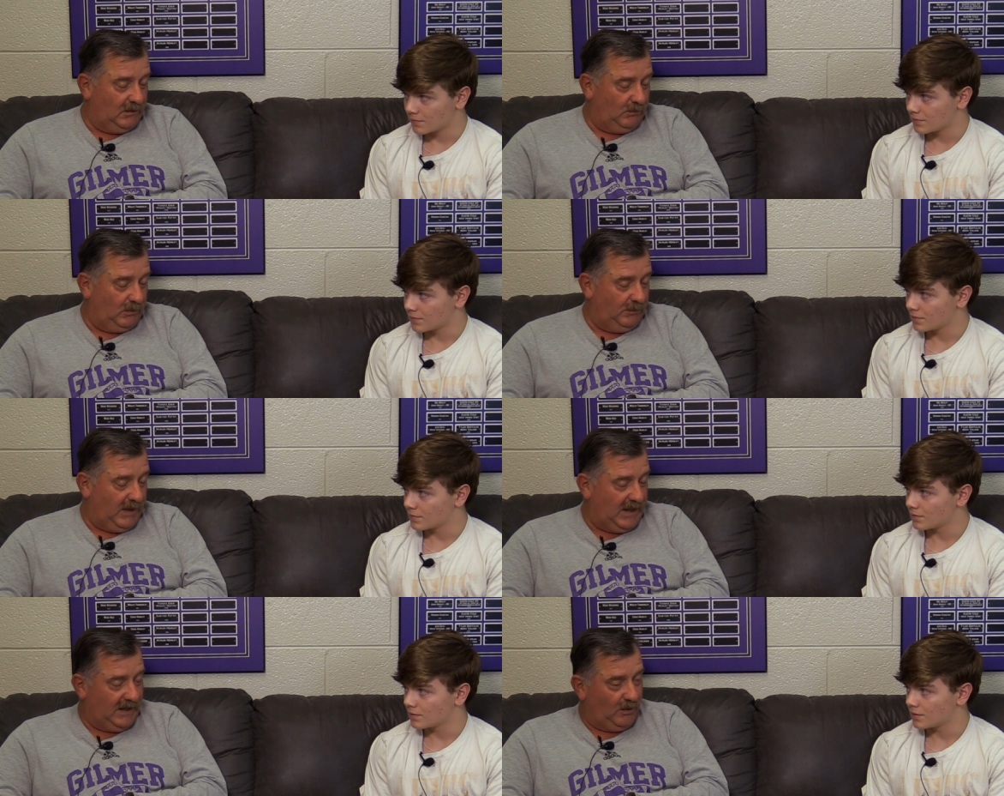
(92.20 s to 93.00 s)
Speaker 1: were
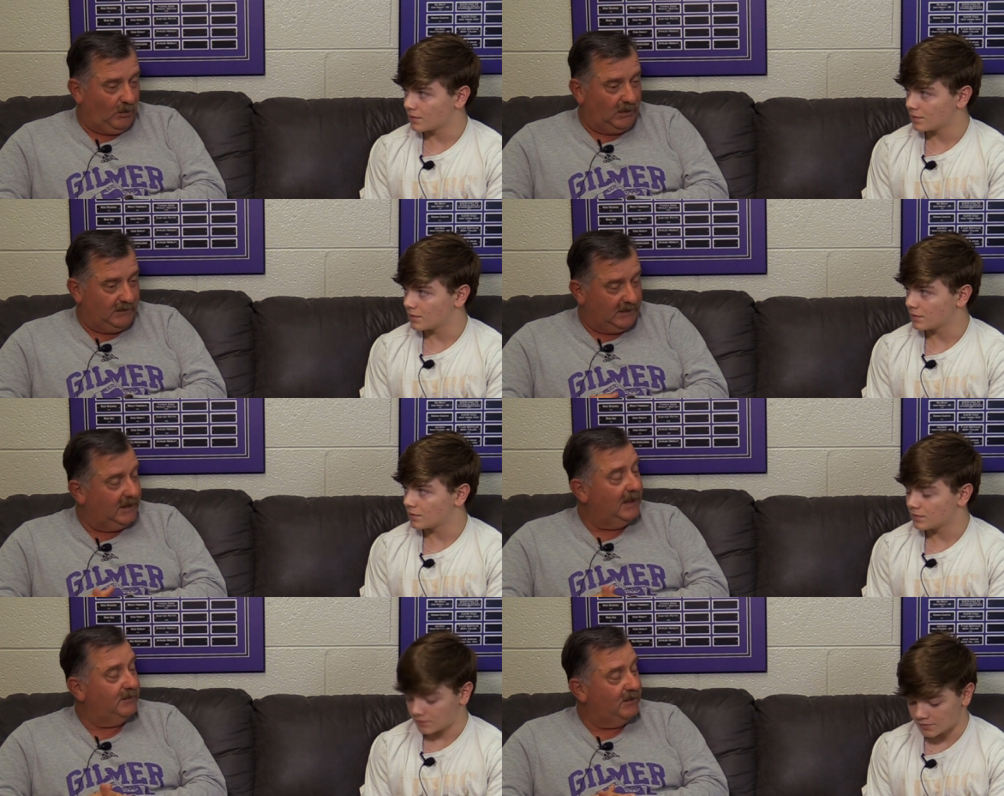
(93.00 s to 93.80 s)
behind early in the
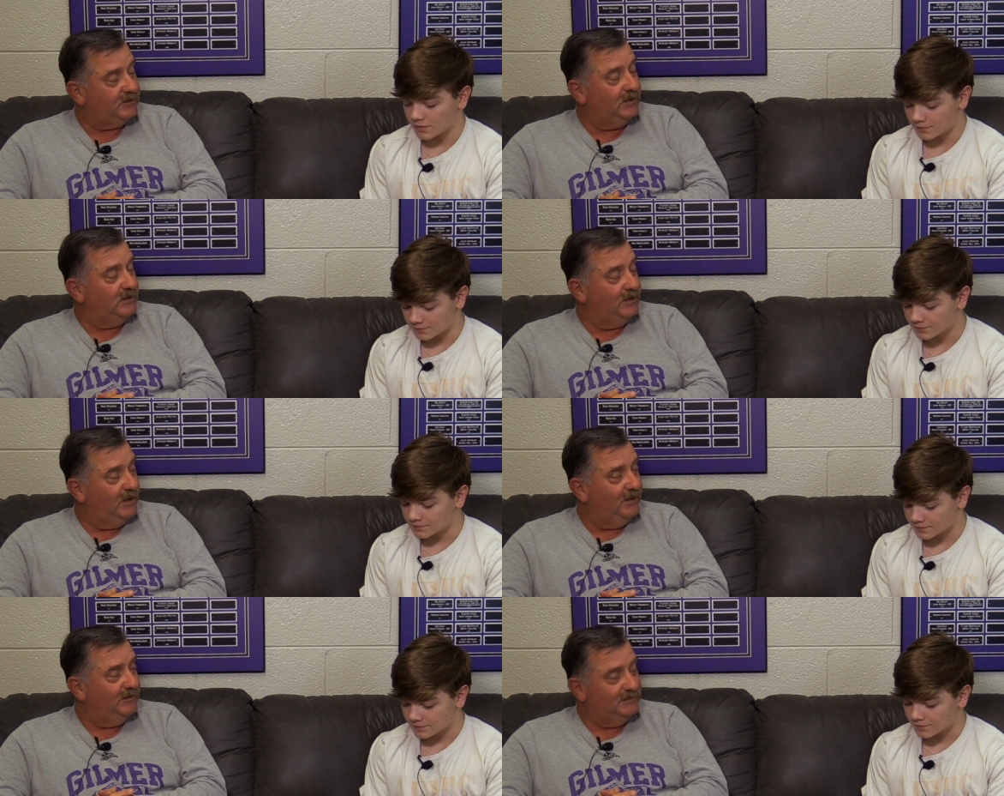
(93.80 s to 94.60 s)
game. That's good to
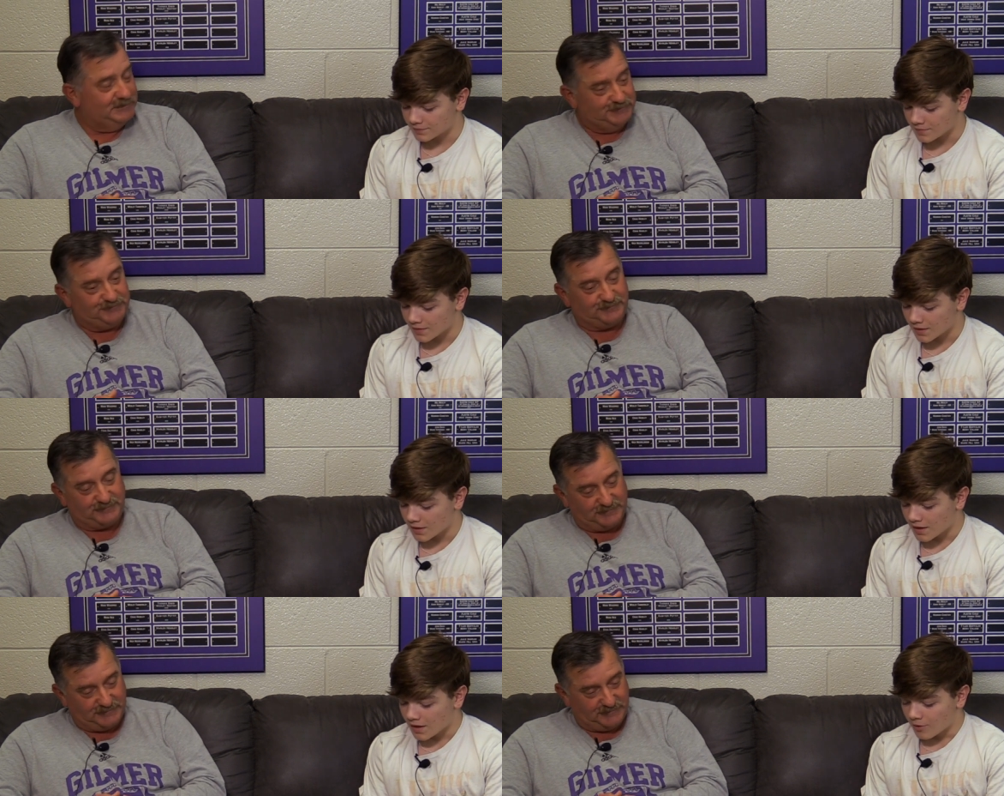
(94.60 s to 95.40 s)
know.
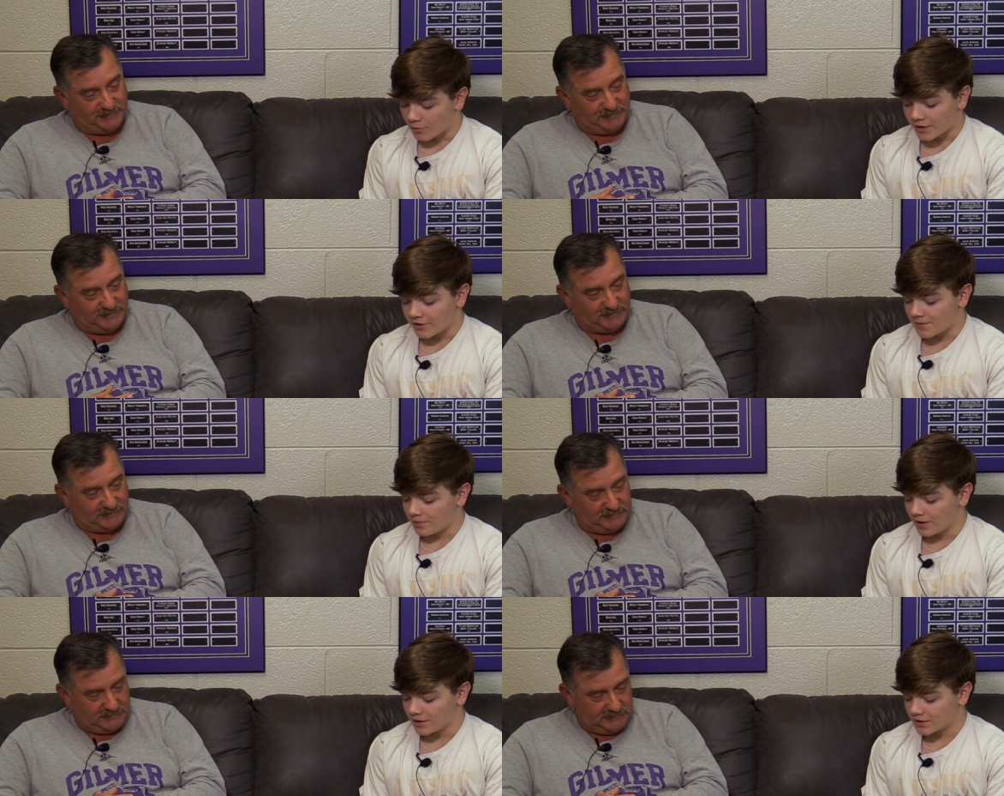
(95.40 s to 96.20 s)
Speaker 2: Were there any
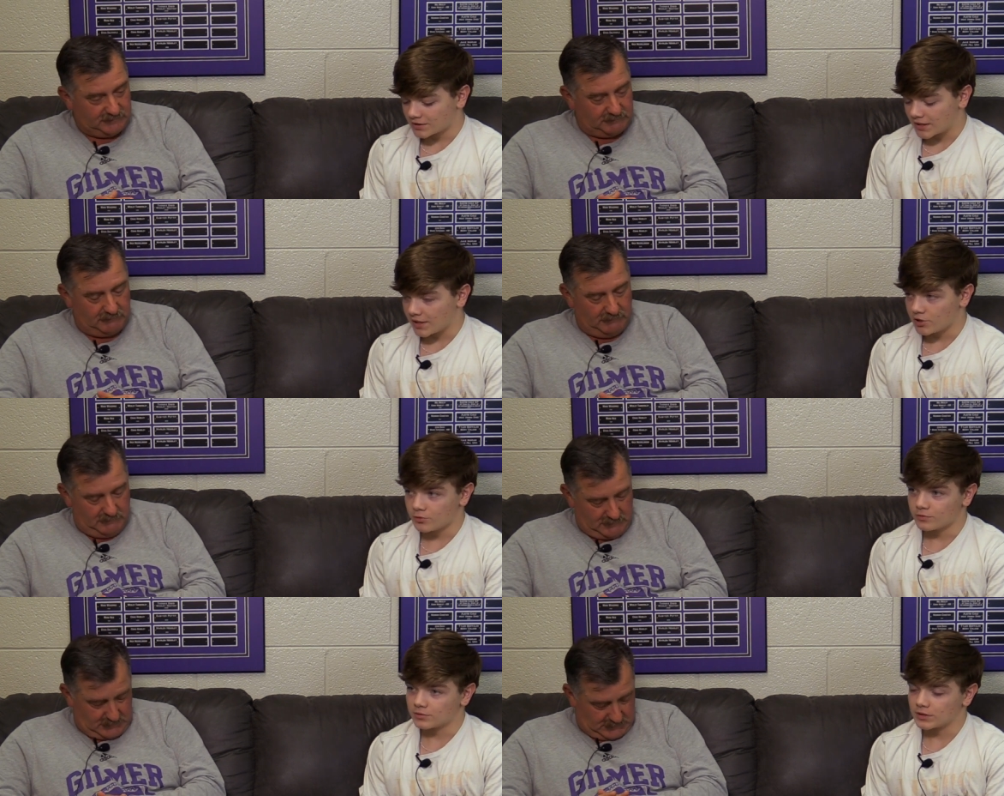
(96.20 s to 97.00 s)
players that
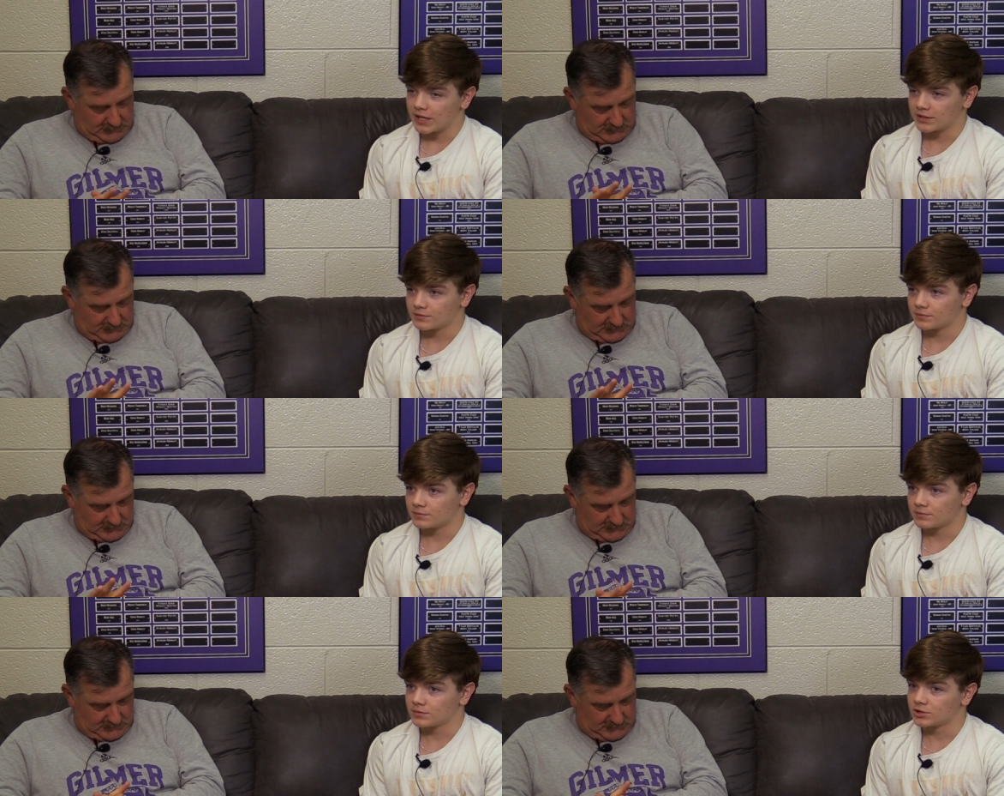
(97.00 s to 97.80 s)
you like
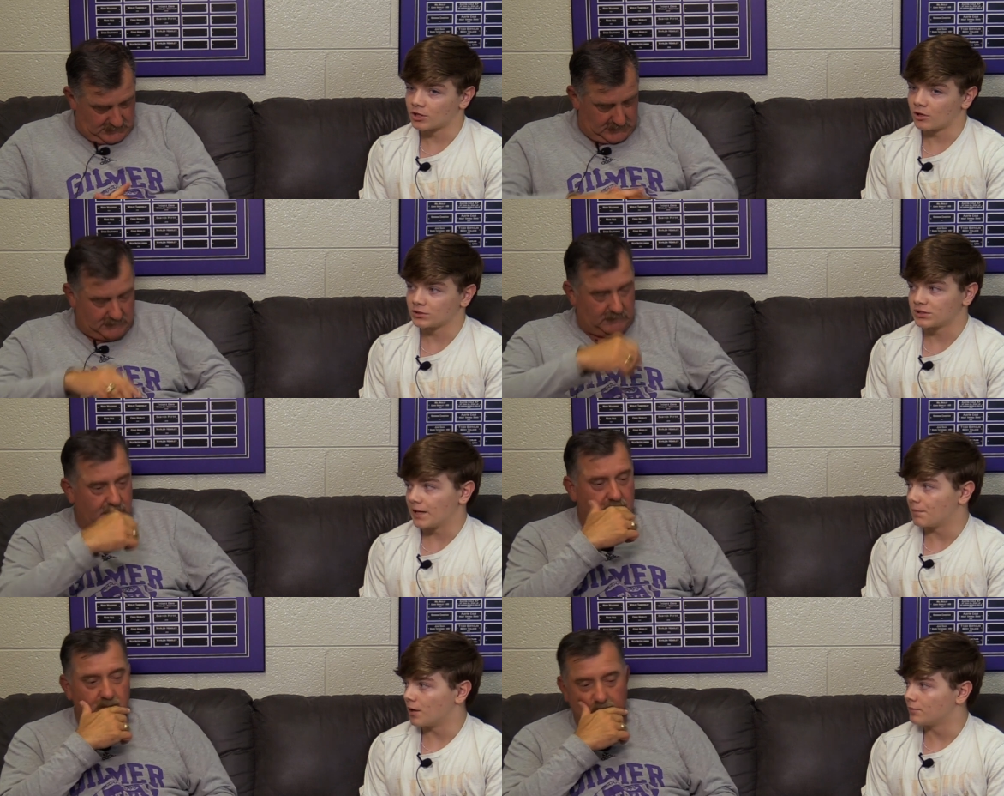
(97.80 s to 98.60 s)
saw
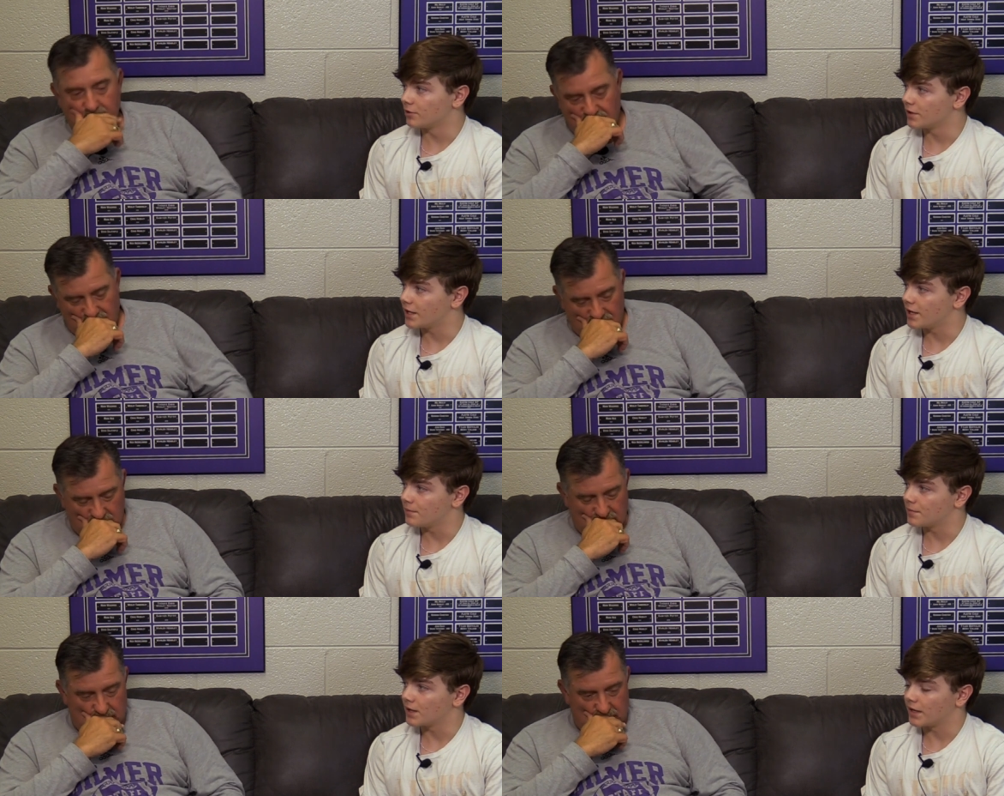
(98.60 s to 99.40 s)
step up for the
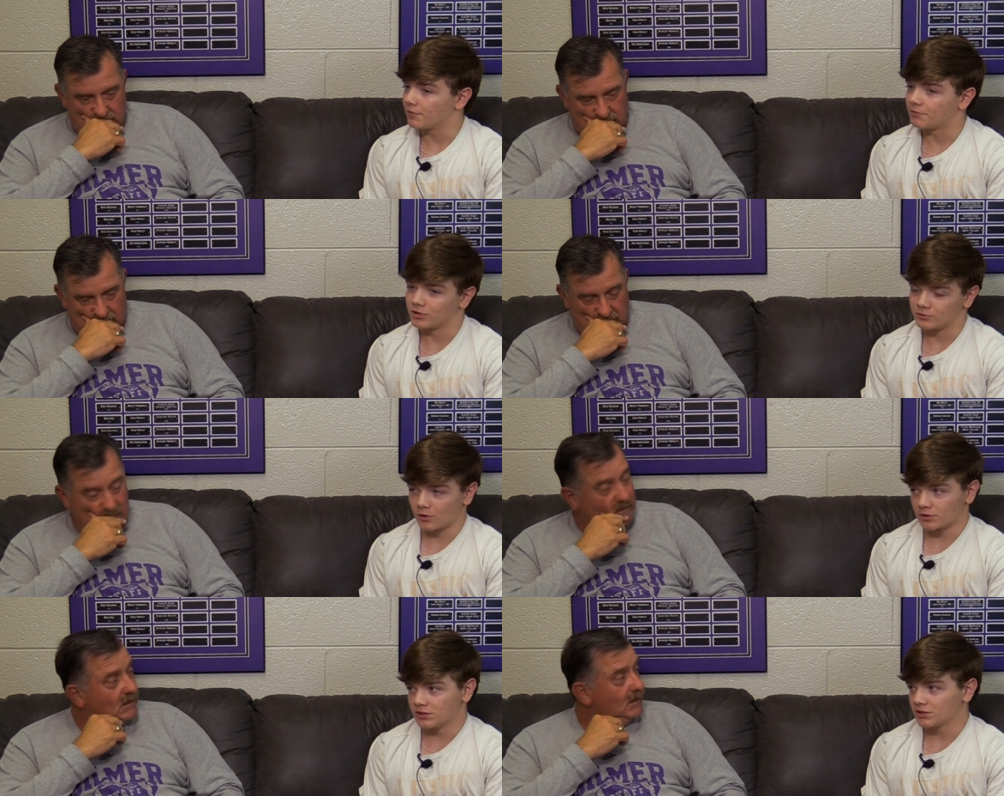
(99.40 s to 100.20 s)
game that like first
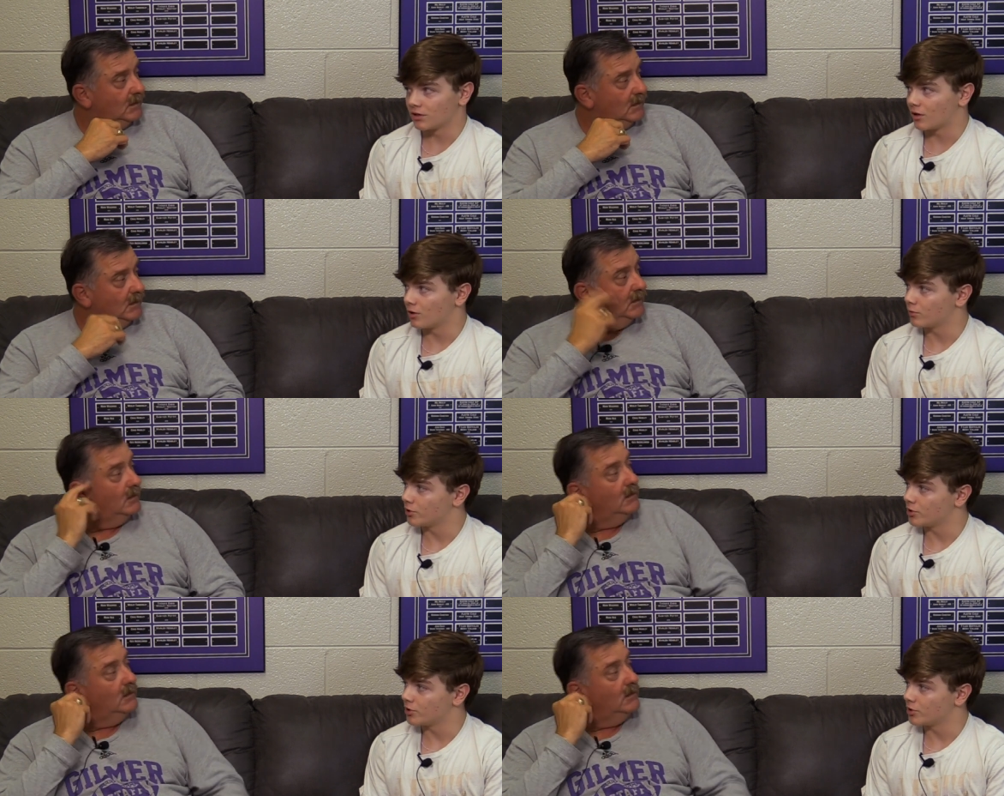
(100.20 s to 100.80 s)
varsity start were